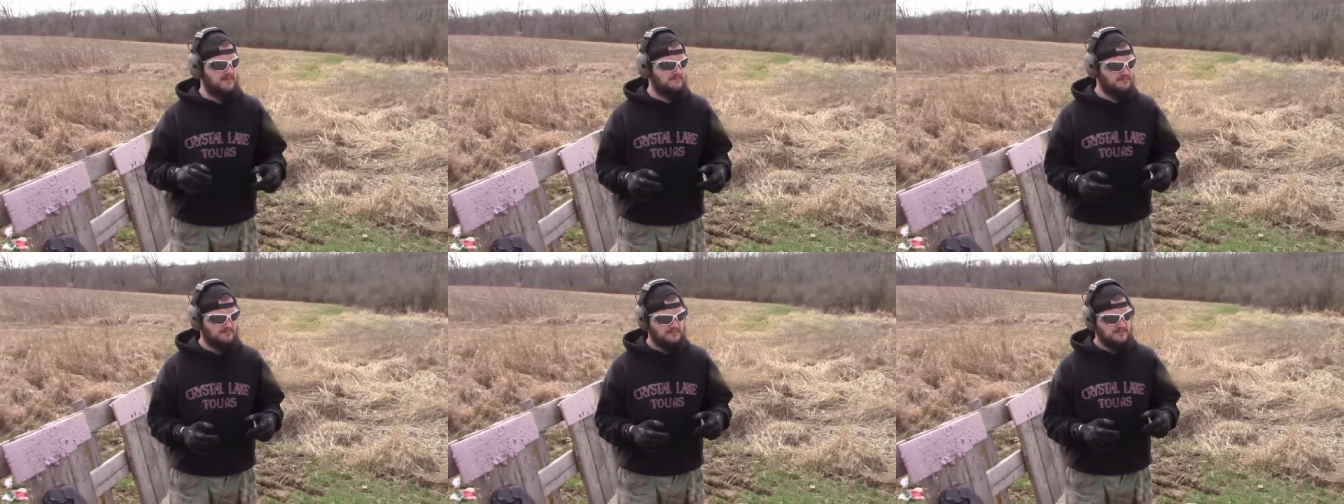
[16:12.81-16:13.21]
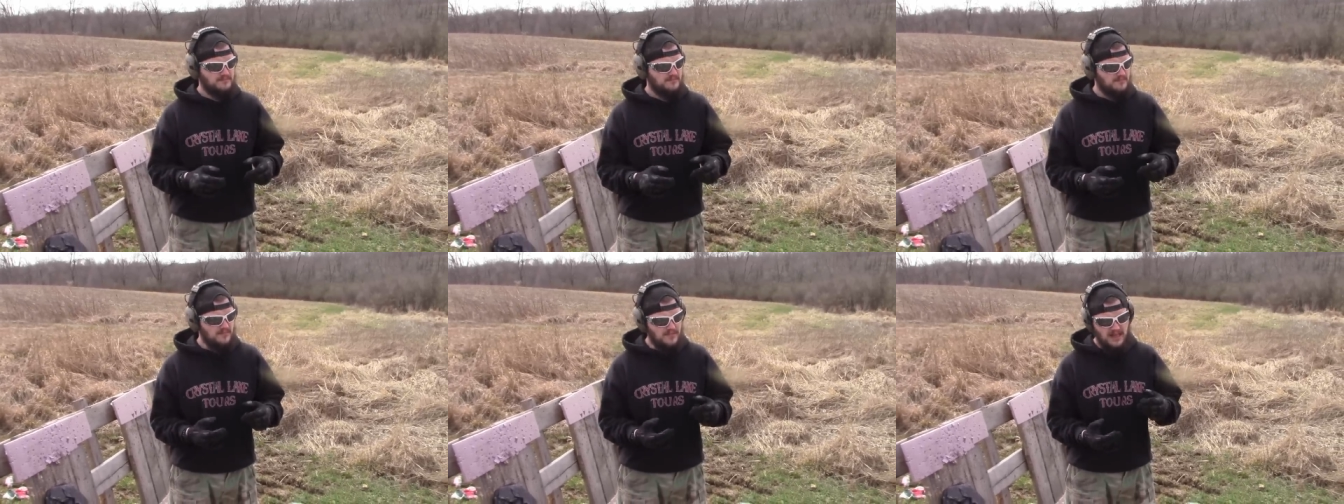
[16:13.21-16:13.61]

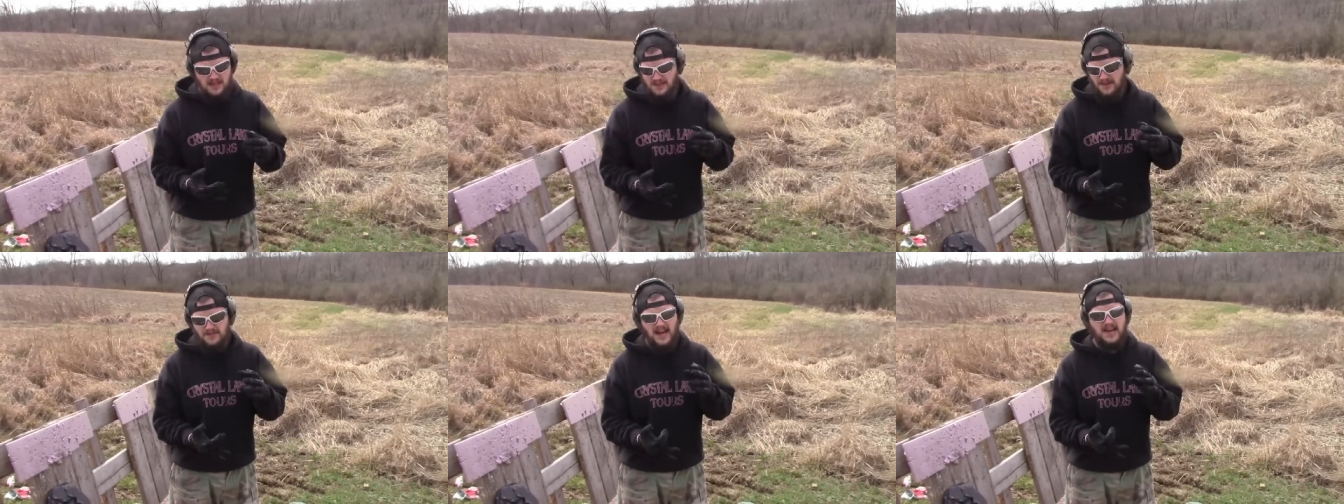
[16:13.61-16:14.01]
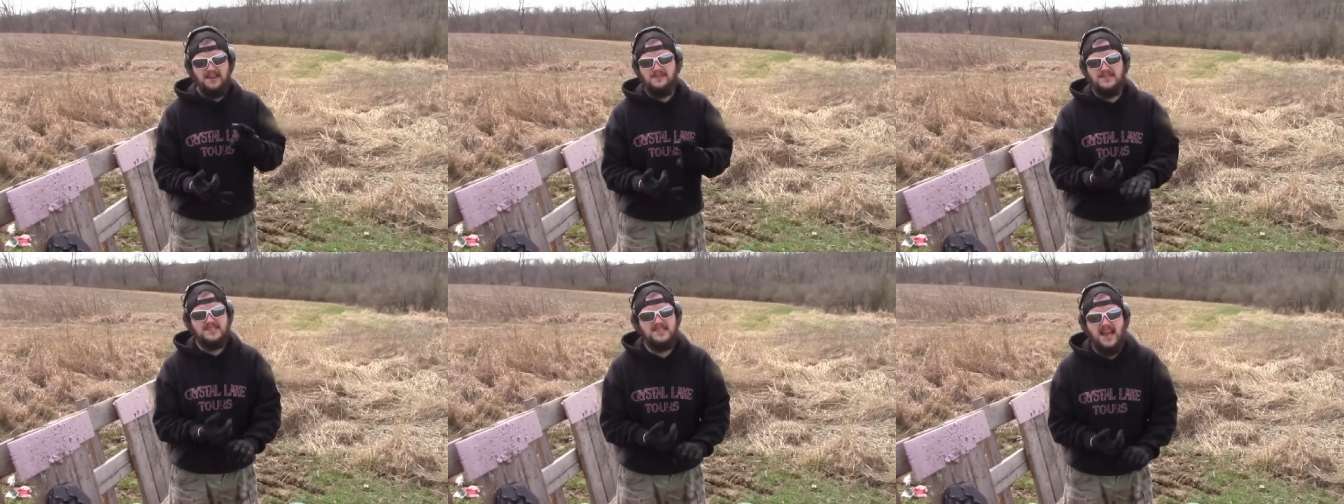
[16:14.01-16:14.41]
They've got
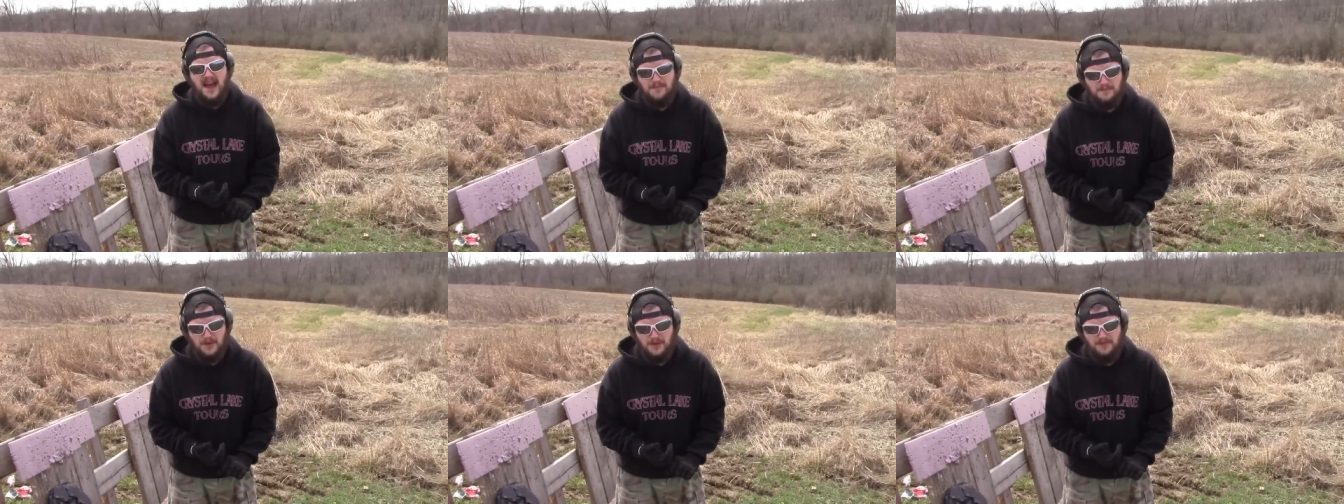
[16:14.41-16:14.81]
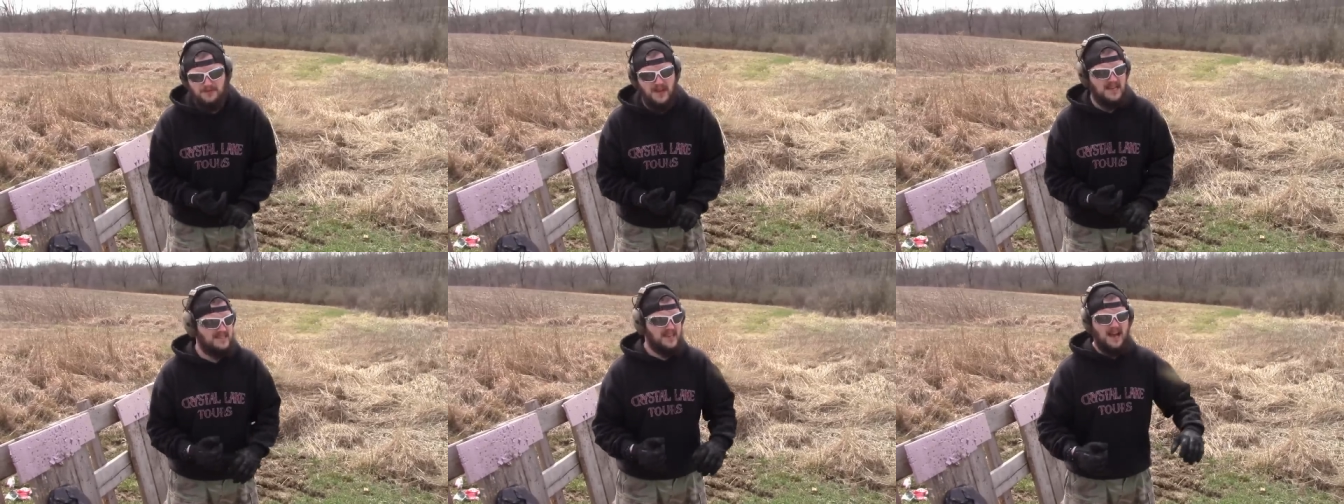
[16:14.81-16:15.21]
even stab-proof
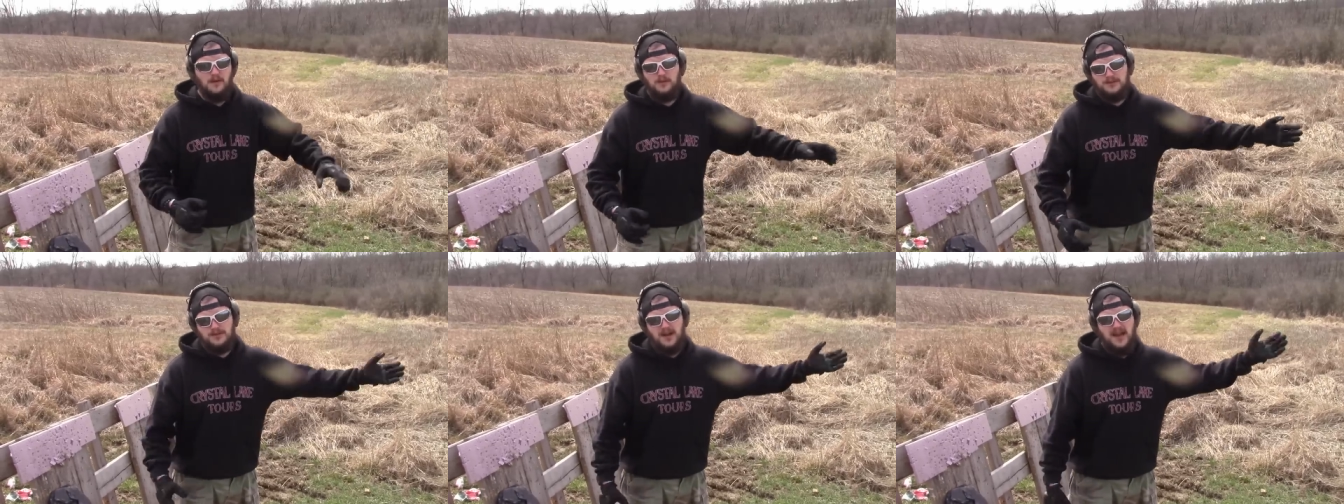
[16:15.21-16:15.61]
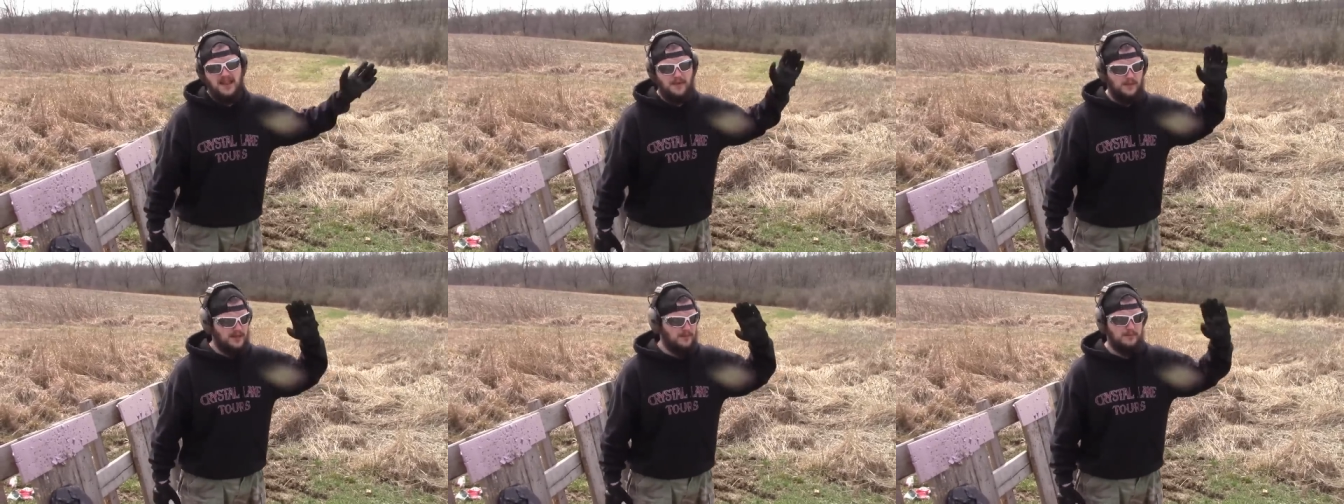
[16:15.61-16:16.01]
vests. I will try
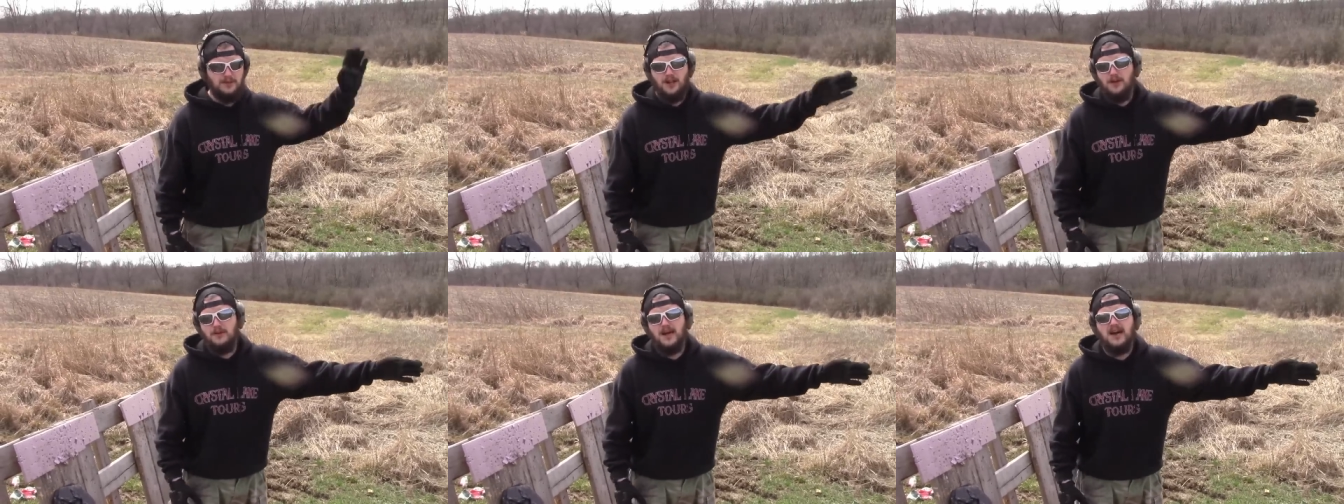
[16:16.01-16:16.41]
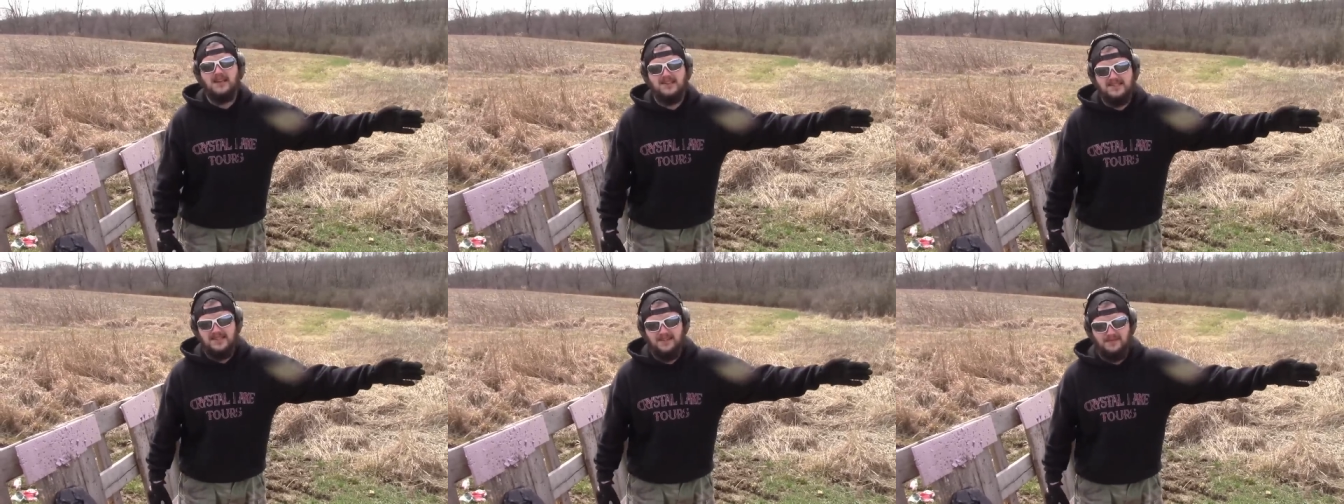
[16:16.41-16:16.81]
that with a blowgun
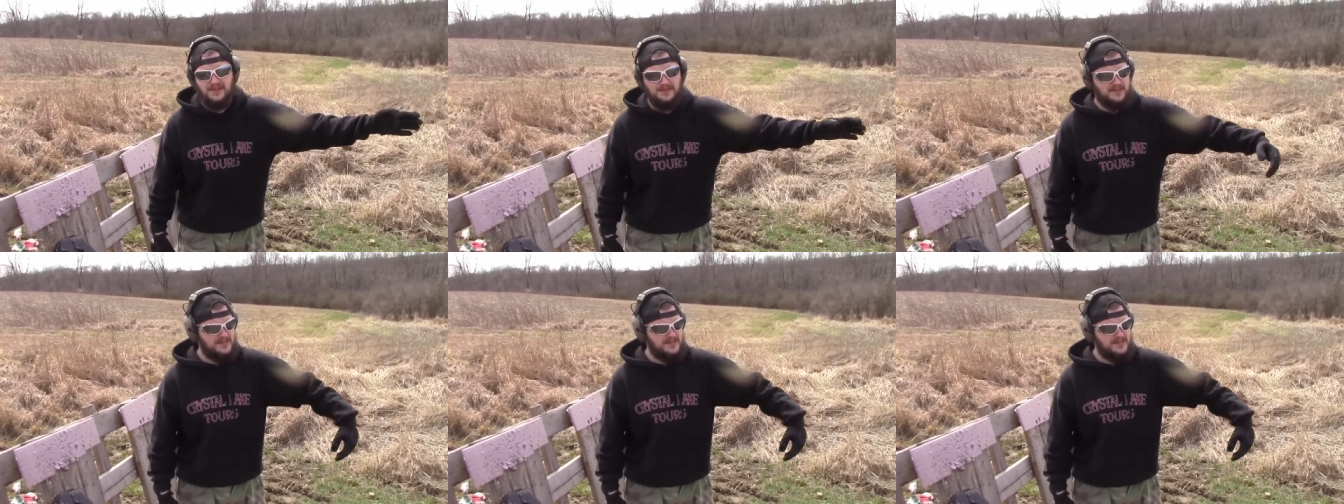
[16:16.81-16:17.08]
and see what else